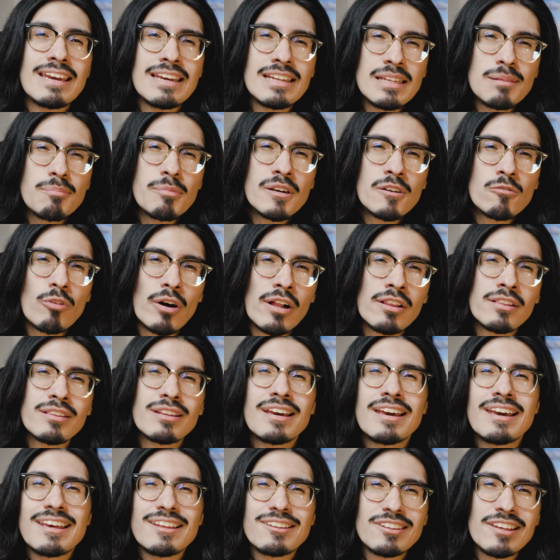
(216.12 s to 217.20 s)
In the meanwhile,
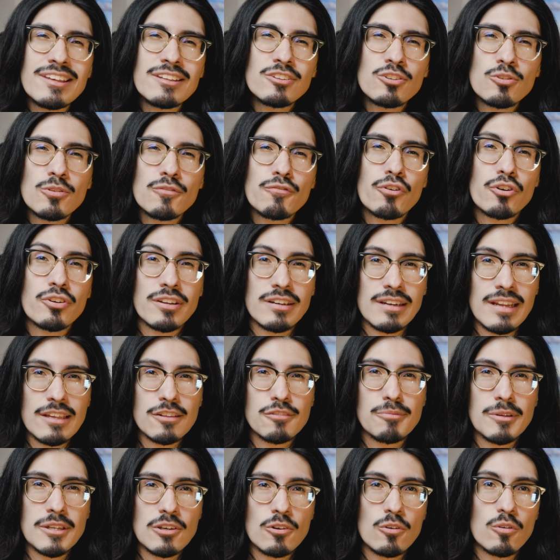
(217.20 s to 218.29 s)
stay tuned for the next
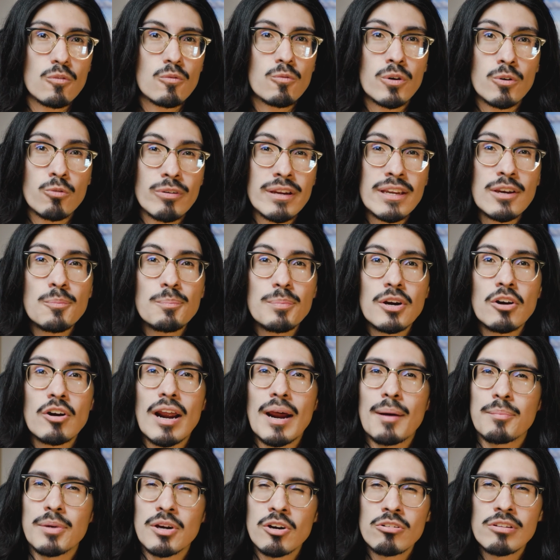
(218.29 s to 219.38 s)
video, where we compare
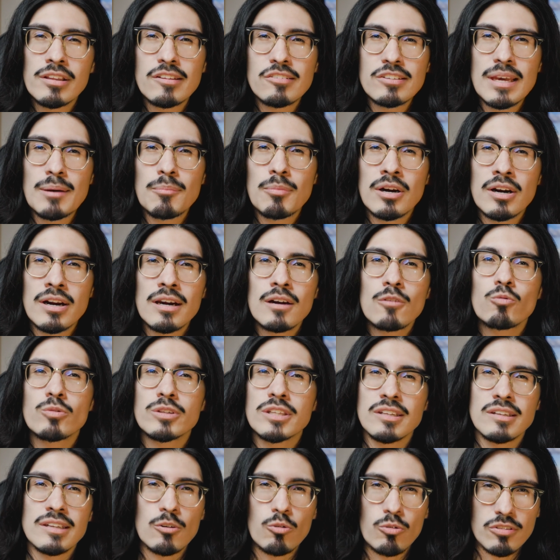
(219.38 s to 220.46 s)
a mirrorless camera with
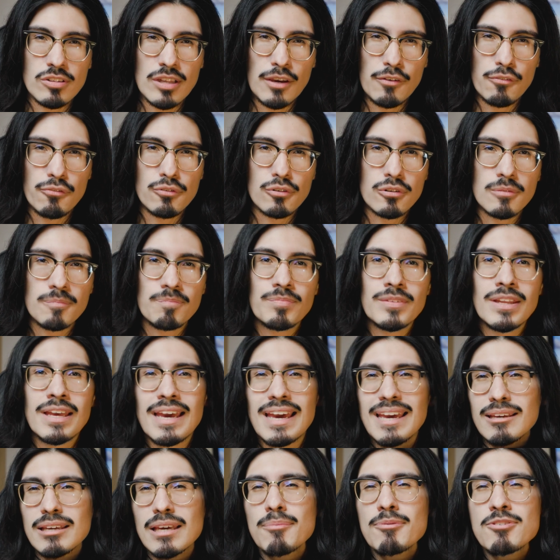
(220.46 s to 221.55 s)
the newest iPhone.
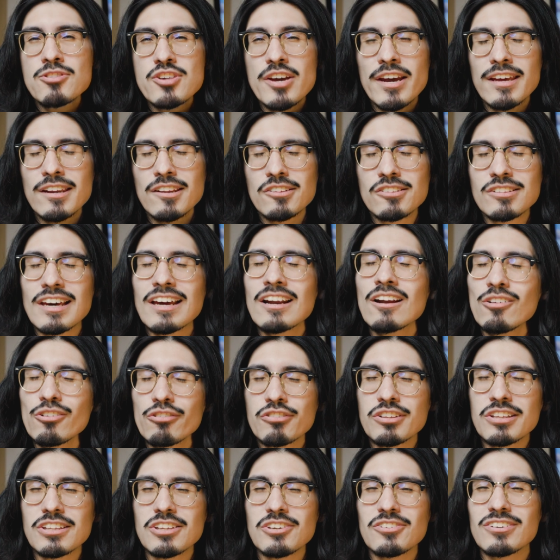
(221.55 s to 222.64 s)
I'm Kevin Chaires, and I'll
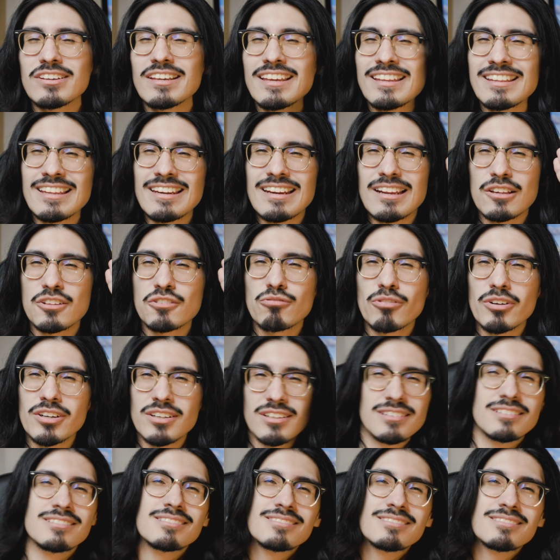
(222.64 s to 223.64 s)
see you in the next one.